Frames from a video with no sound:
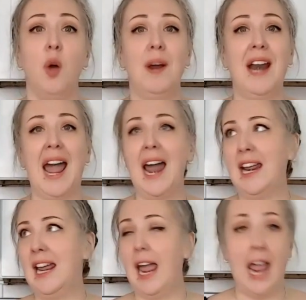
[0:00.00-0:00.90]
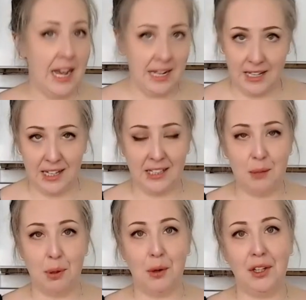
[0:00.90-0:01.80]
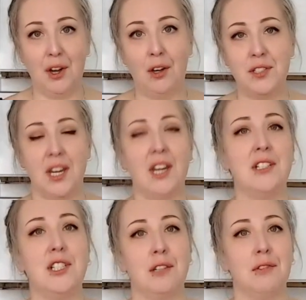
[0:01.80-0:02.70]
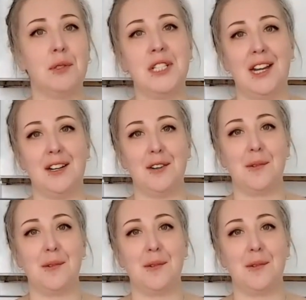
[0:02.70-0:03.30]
when adding any healing protocols into your routine.